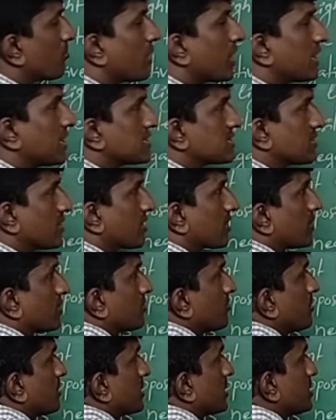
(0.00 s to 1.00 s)
minus R
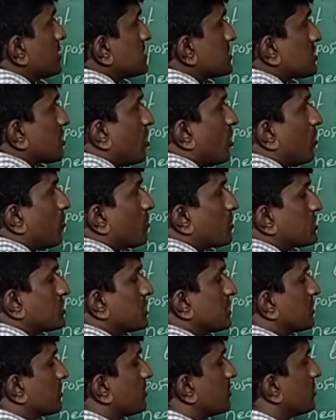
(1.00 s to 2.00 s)
because
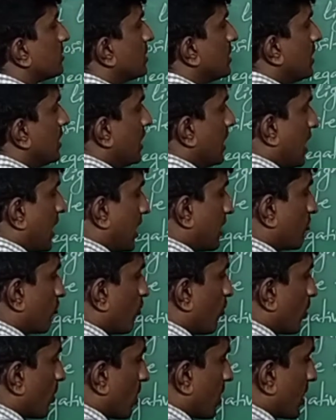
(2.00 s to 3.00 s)
opposite to. And
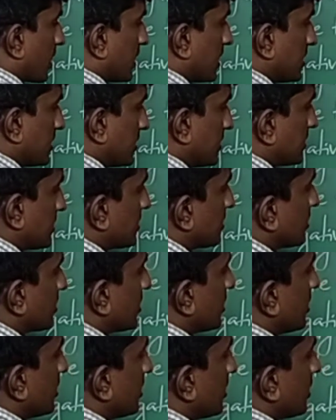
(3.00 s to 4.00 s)
focal length
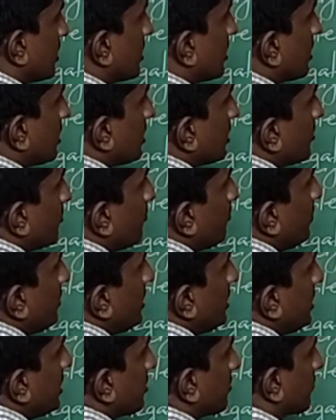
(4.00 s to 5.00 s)

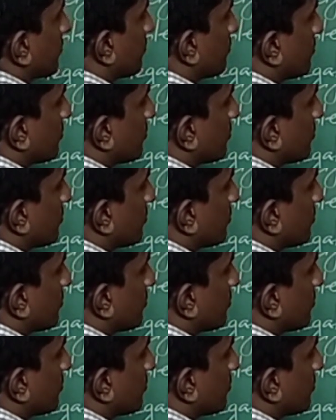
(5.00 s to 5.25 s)
PF